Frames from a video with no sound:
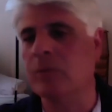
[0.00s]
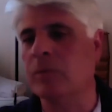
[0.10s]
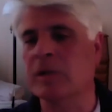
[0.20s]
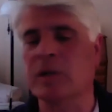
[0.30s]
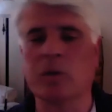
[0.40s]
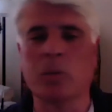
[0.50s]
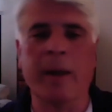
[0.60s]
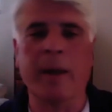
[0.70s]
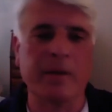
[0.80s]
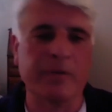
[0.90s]
We're still
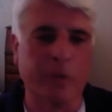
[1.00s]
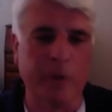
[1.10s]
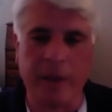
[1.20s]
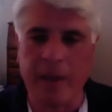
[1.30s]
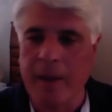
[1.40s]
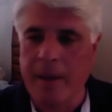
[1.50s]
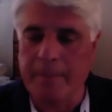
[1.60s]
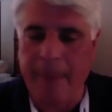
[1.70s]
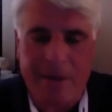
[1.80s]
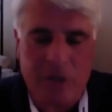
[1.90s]
waiting for the
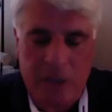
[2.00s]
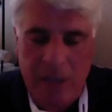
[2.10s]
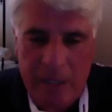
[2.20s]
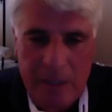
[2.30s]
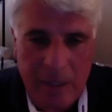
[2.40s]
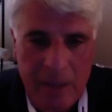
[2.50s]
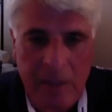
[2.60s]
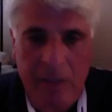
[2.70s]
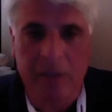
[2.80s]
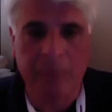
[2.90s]
magic testing
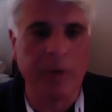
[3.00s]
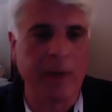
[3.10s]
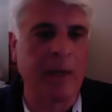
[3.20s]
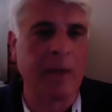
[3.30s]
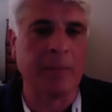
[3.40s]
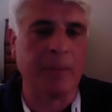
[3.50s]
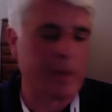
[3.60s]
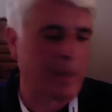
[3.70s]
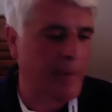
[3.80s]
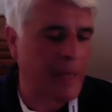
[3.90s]
system when
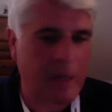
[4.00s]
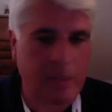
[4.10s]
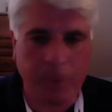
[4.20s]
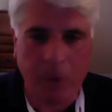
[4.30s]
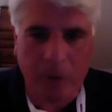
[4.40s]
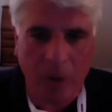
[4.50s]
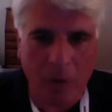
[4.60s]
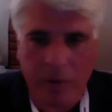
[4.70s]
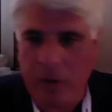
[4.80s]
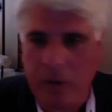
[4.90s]
somebody gets pulled
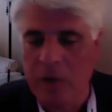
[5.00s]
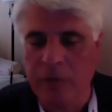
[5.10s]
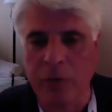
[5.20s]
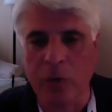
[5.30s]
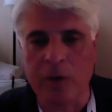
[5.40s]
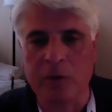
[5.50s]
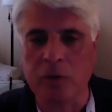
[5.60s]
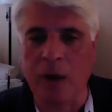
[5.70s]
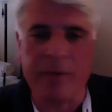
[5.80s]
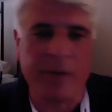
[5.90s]
over for
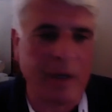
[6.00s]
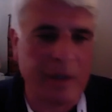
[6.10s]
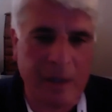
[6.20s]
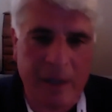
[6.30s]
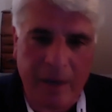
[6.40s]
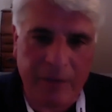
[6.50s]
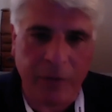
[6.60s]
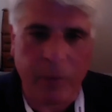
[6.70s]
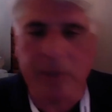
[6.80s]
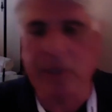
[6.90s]
driving under the influence.